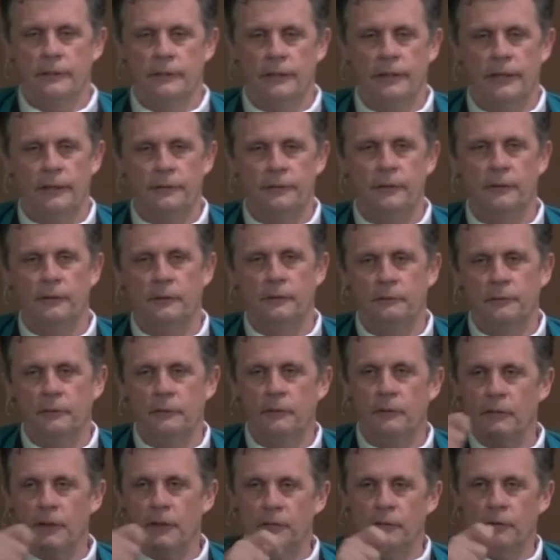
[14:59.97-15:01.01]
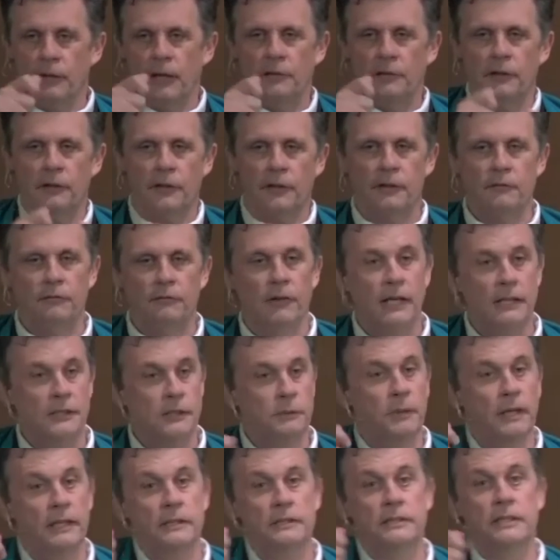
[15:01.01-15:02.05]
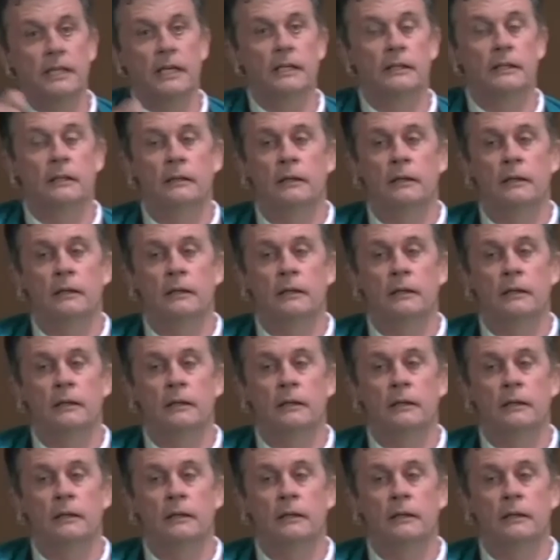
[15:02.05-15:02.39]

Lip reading: And the other light flashes back and said,